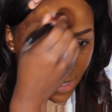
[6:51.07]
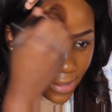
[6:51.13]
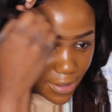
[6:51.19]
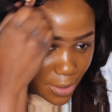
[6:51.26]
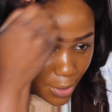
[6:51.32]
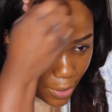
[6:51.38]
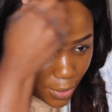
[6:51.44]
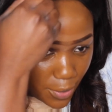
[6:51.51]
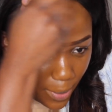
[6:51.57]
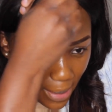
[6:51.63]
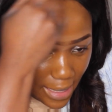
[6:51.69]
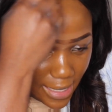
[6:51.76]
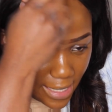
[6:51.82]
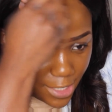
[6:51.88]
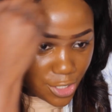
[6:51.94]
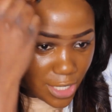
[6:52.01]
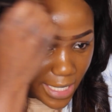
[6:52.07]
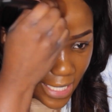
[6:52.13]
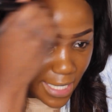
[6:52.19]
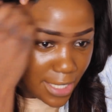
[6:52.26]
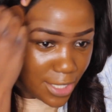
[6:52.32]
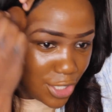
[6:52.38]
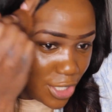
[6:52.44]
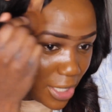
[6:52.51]
So
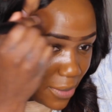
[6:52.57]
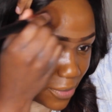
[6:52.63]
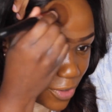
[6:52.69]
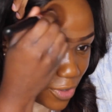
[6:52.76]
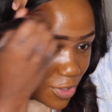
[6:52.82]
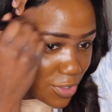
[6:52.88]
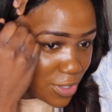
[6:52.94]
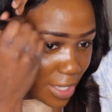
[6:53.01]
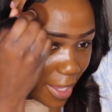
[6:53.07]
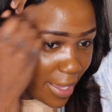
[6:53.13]
initially she was just